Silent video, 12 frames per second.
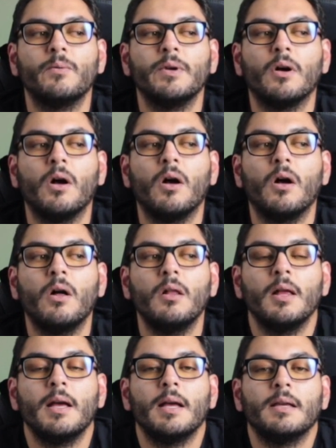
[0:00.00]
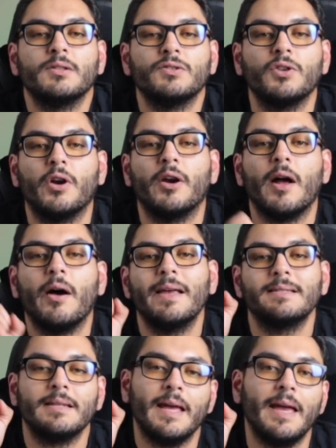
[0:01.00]
we all started out
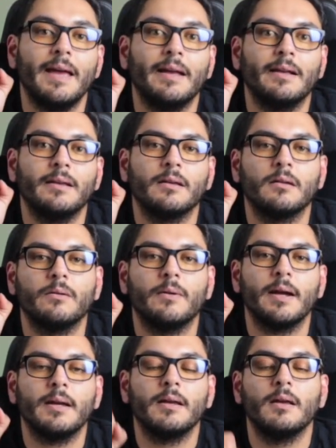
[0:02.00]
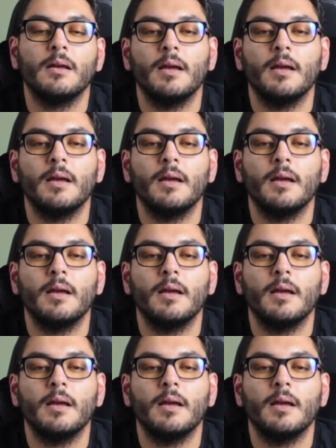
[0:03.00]
as an egg, right?